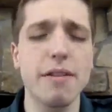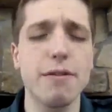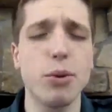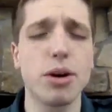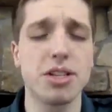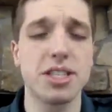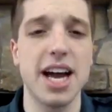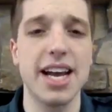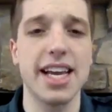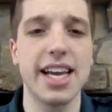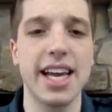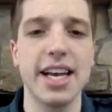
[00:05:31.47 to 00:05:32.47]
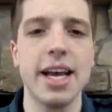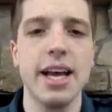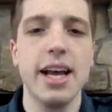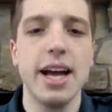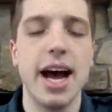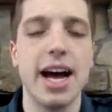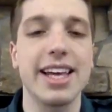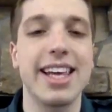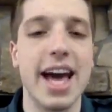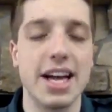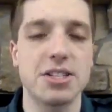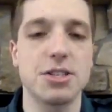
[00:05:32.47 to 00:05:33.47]
for signing in
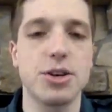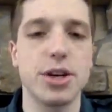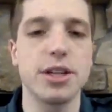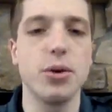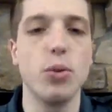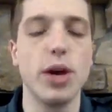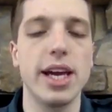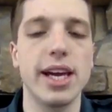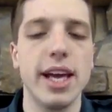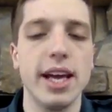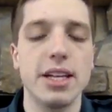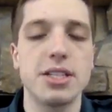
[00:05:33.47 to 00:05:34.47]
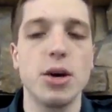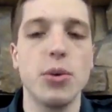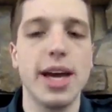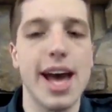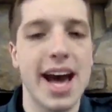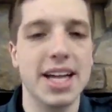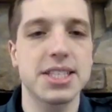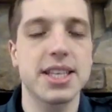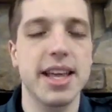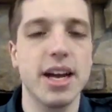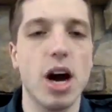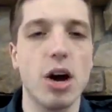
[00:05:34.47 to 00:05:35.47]
guests during the week. So we ask
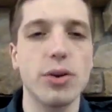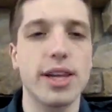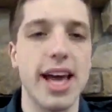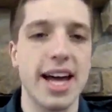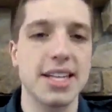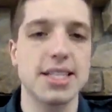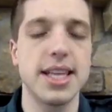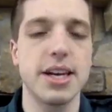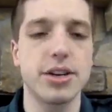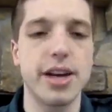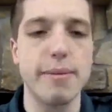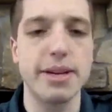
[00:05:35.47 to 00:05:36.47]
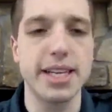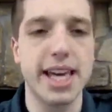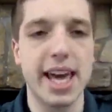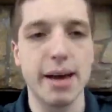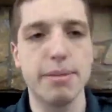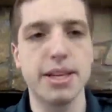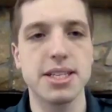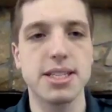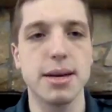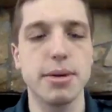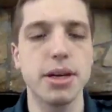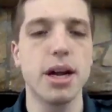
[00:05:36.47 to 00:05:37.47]
that all guests that are coming to camp this
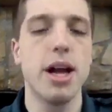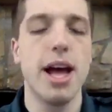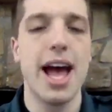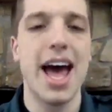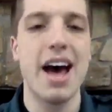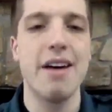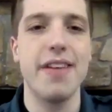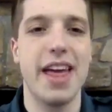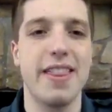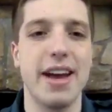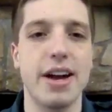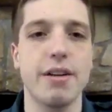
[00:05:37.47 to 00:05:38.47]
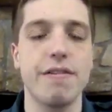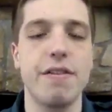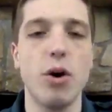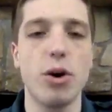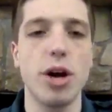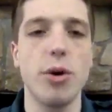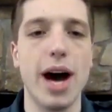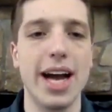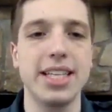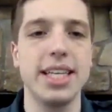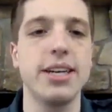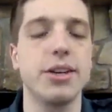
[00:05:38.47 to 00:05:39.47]
summer have their photo
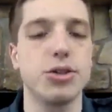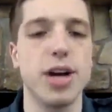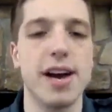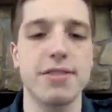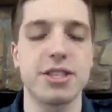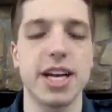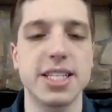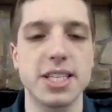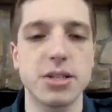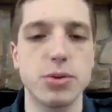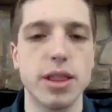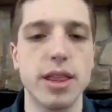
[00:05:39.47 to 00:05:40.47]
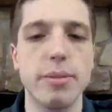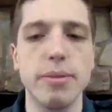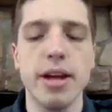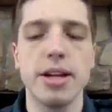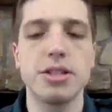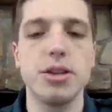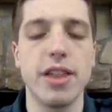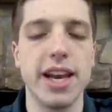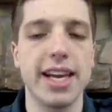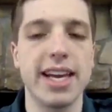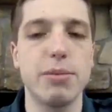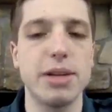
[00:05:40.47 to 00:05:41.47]
ID or driver's license with them so that
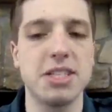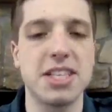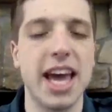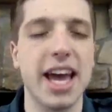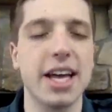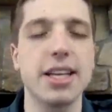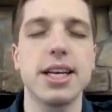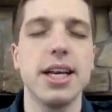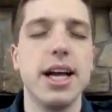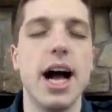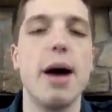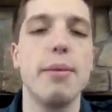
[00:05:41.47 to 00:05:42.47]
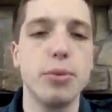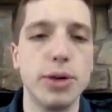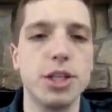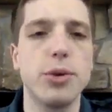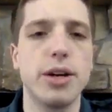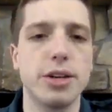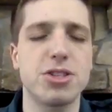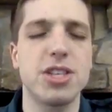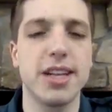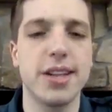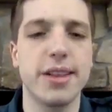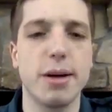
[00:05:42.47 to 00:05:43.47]
it can be scanned. And we do
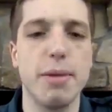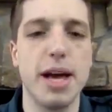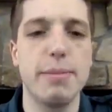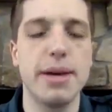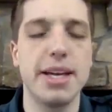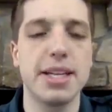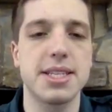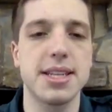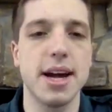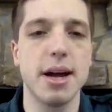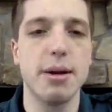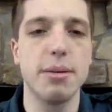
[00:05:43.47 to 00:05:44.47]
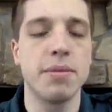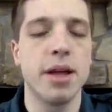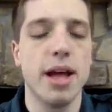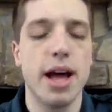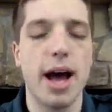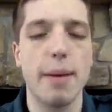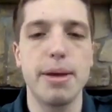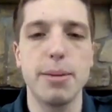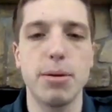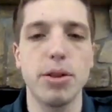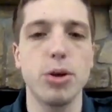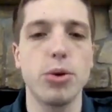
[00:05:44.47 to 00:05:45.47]
understand that there may be some
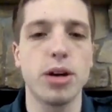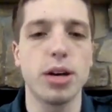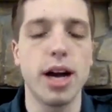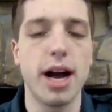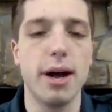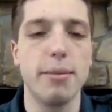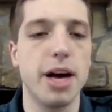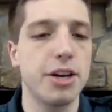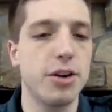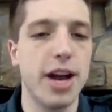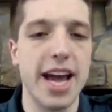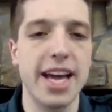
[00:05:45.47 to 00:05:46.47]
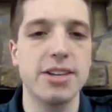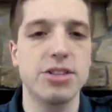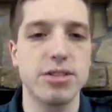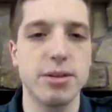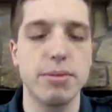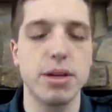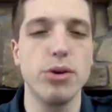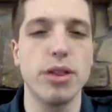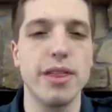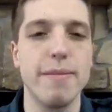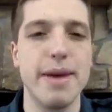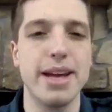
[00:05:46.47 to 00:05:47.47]
people who are underage, some youth
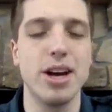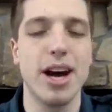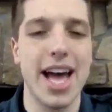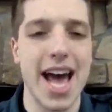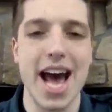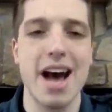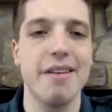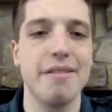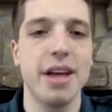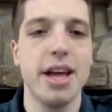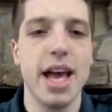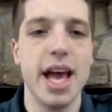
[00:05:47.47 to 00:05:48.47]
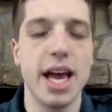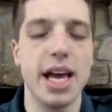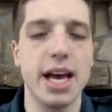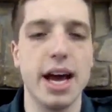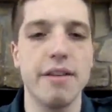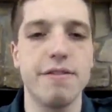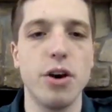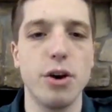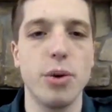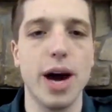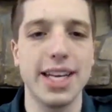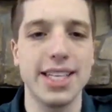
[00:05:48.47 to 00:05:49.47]
that may not have a
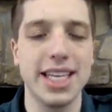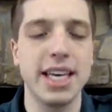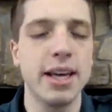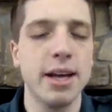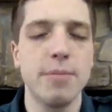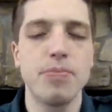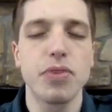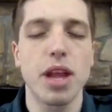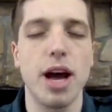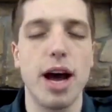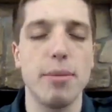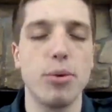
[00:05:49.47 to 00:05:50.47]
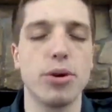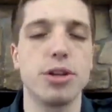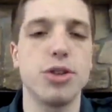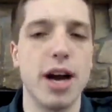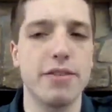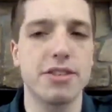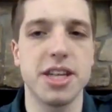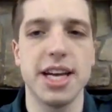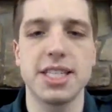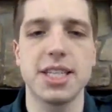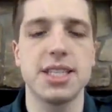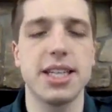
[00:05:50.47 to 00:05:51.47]
photo ID. Or a driver's
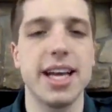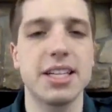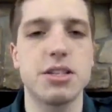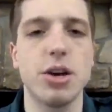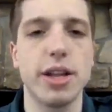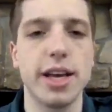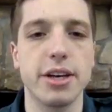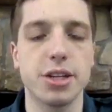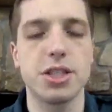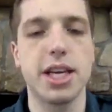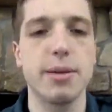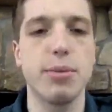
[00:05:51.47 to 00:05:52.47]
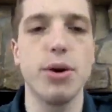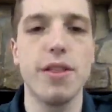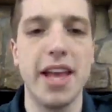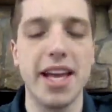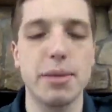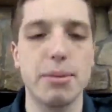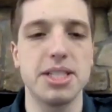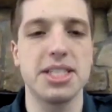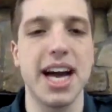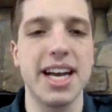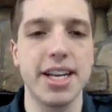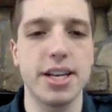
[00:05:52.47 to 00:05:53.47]
license, and that's totally understandable, and they can be
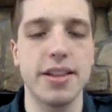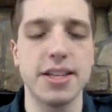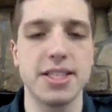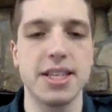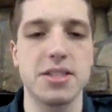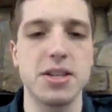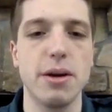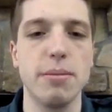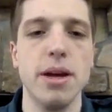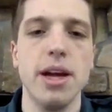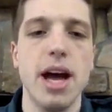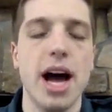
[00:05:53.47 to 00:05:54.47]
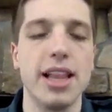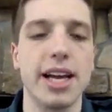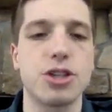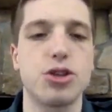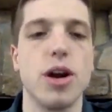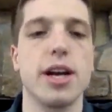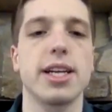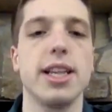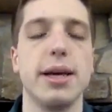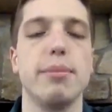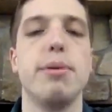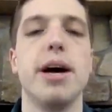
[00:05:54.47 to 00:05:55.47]
signed into the system
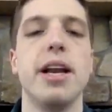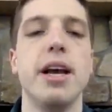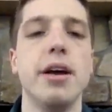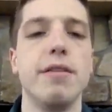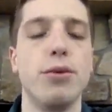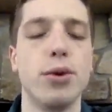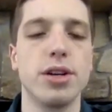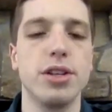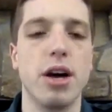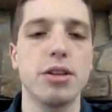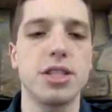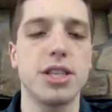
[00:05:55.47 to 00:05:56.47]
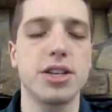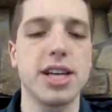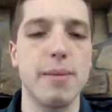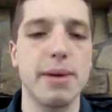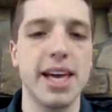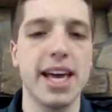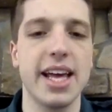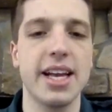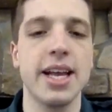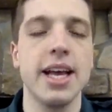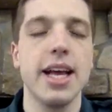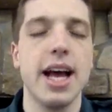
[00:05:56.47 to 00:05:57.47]
electronically. But for adults that are coming
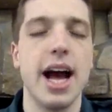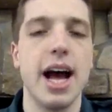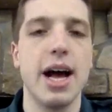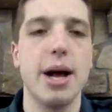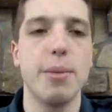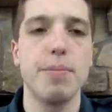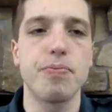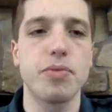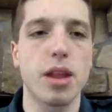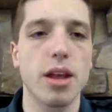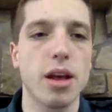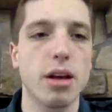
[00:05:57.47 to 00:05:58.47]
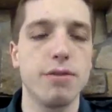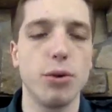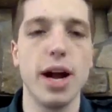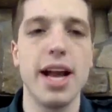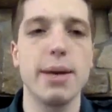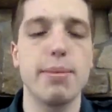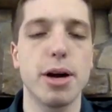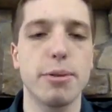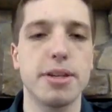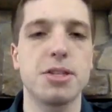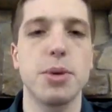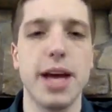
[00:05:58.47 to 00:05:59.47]
in for any
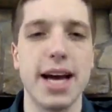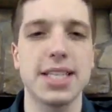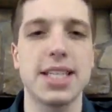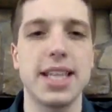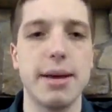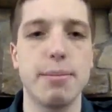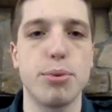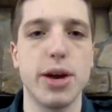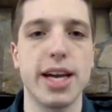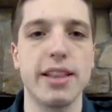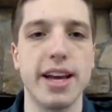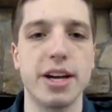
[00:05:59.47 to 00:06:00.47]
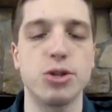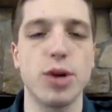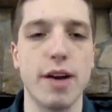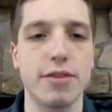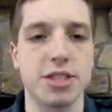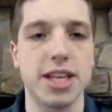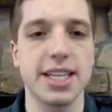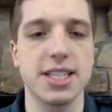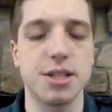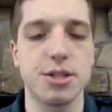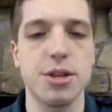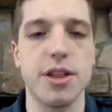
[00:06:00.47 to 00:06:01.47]
purpose, we ask that they bring their driver's
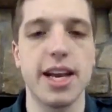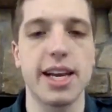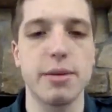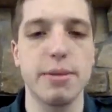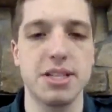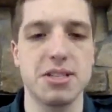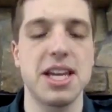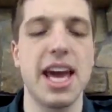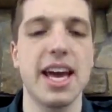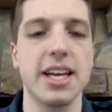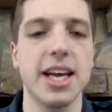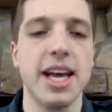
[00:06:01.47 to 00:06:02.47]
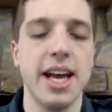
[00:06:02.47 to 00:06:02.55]
license so that it can be scanned